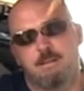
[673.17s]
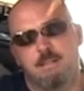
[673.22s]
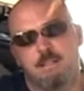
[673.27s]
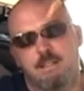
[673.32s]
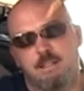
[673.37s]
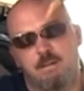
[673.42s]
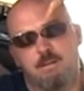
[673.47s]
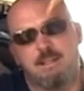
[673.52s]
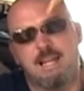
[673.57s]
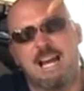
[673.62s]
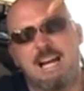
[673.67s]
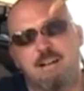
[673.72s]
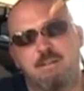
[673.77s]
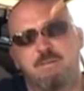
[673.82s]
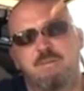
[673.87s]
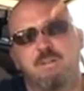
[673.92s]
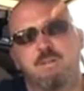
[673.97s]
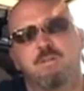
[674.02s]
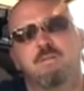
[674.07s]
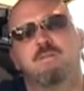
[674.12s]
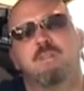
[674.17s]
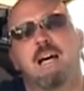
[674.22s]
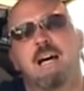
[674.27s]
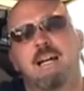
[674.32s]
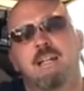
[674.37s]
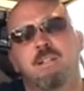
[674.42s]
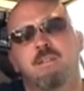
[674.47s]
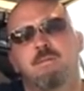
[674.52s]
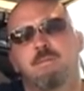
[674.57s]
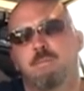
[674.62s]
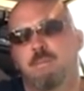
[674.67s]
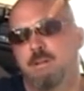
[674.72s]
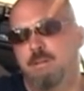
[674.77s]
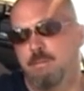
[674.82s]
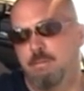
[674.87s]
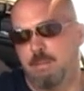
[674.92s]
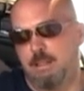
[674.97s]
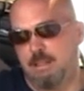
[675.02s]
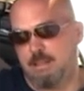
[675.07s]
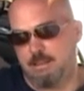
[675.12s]
you know, lack of fuel volume.
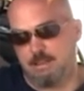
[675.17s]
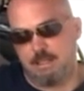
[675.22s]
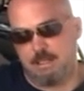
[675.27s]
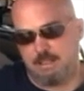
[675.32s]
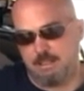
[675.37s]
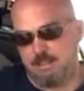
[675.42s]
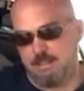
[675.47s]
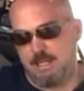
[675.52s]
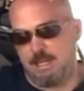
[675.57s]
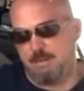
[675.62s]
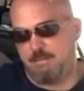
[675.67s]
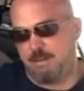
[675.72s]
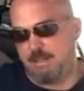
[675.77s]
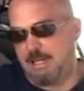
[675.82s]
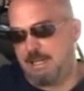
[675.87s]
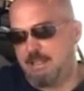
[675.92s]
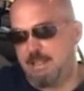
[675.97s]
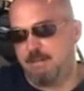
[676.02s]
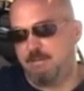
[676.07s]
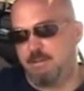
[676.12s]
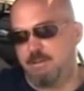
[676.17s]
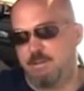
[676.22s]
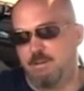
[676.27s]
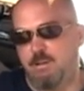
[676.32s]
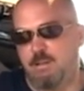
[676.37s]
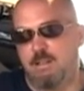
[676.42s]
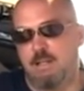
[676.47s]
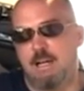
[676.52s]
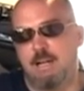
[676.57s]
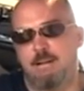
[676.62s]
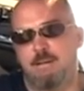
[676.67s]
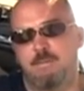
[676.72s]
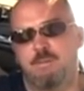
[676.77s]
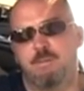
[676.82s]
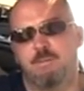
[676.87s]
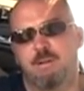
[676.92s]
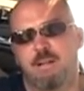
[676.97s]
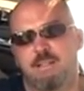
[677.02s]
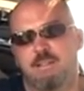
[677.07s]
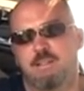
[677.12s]
Because like I said, I mean, that thing was so clogged, I'm
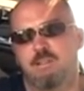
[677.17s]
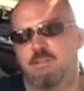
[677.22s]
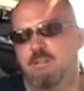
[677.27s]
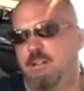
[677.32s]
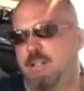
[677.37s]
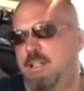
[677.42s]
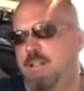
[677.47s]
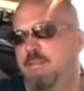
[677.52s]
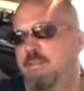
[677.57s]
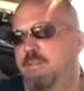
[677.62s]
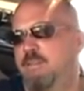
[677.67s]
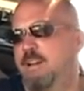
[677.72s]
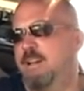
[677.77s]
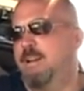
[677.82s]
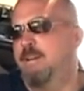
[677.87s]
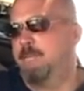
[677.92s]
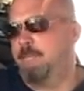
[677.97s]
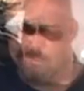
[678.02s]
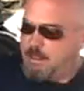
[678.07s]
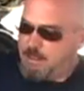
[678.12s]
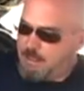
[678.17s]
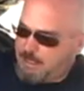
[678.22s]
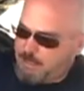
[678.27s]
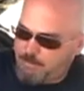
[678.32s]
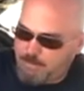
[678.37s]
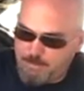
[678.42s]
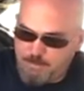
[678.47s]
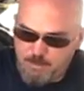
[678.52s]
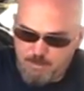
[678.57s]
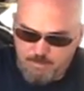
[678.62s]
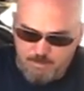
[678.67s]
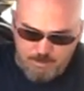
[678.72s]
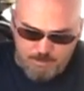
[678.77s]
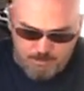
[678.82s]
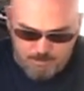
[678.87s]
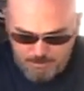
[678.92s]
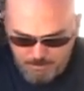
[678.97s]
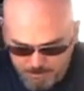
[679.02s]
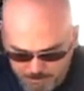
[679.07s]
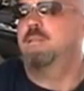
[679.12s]
surprised the truck even ran. Anyway, moving
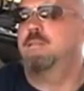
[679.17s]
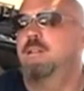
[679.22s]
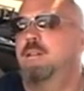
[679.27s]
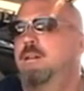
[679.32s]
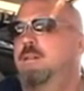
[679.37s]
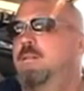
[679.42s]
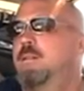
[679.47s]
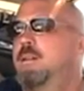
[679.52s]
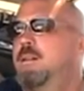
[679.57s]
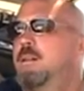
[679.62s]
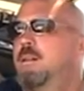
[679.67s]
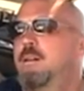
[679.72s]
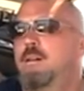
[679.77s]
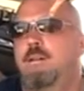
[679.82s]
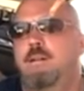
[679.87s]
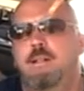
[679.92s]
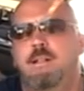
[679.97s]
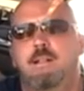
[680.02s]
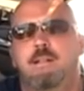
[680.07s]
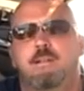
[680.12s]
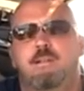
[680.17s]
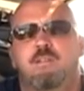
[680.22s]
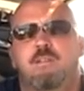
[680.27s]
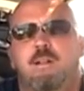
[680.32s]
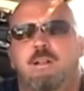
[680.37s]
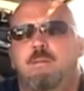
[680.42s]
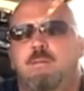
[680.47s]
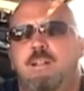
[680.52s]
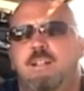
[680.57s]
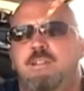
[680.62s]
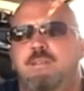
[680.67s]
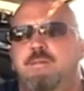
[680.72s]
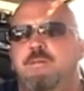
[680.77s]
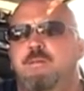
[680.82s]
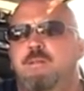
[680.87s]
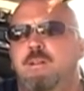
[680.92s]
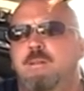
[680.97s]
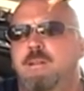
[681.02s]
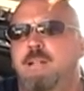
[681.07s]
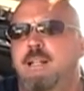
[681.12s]
on. So, on another Trailblazer
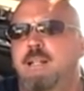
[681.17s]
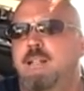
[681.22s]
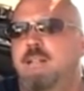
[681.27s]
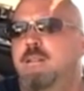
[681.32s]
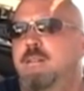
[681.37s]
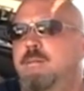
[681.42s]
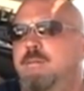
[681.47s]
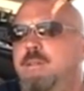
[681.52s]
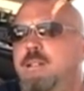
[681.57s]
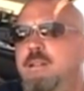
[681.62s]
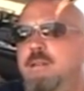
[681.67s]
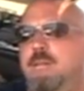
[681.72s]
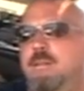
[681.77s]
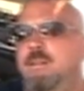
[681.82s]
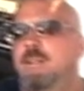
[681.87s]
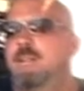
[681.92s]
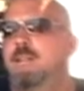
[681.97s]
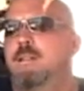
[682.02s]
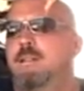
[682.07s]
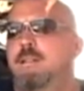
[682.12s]
forum that I used to be on,